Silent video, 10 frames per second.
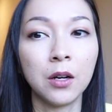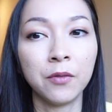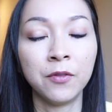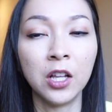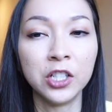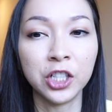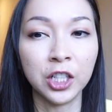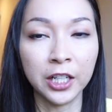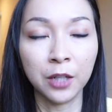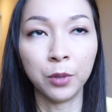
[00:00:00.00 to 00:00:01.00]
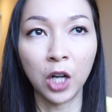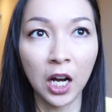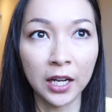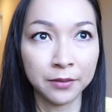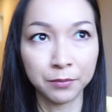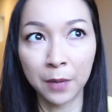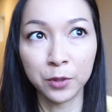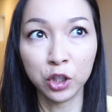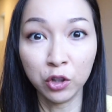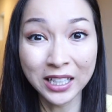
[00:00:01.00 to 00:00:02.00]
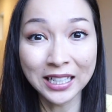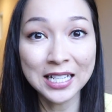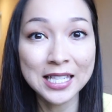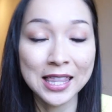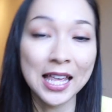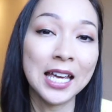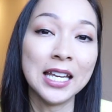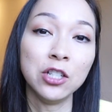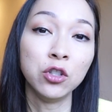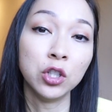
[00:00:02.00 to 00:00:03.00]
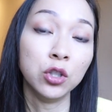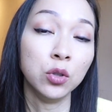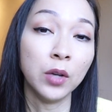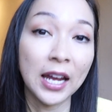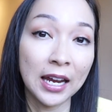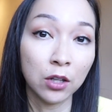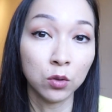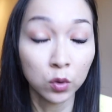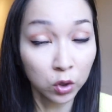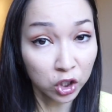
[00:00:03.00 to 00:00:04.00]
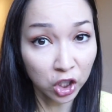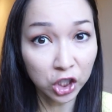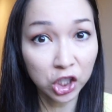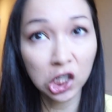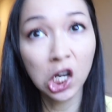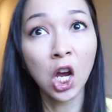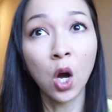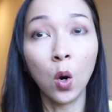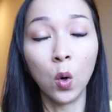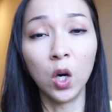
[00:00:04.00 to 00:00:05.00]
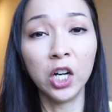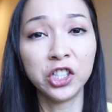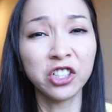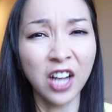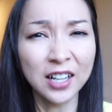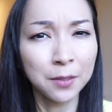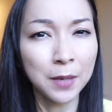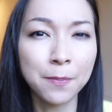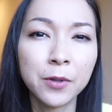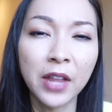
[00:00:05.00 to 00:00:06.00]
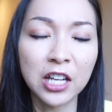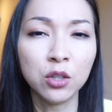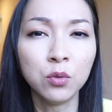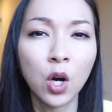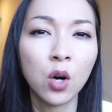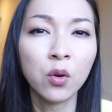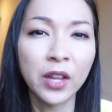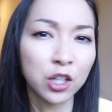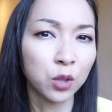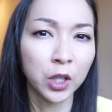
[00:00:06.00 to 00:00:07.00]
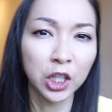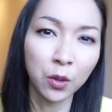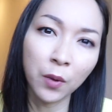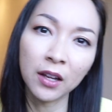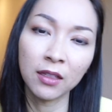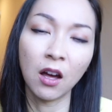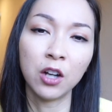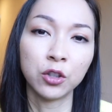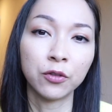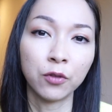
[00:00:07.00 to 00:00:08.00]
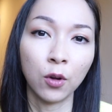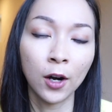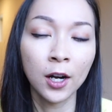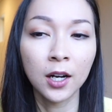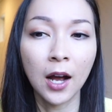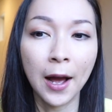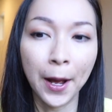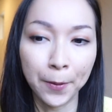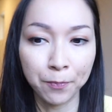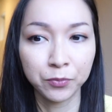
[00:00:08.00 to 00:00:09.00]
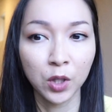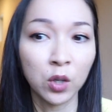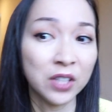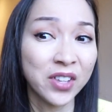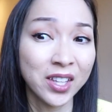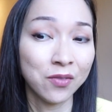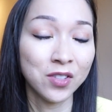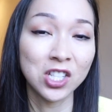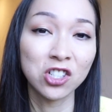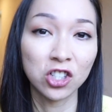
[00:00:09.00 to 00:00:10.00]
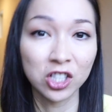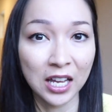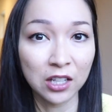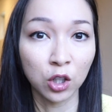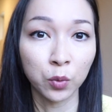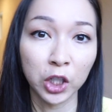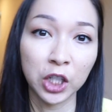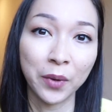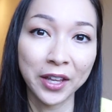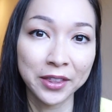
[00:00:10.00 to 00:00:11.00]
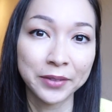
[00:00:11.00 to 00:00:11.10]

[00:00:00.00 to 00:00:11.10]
volunteering abroad opportunities, then you can do a Google search or just talk to people that you know that you're working with on your floor um, or even the physicians that you're working with.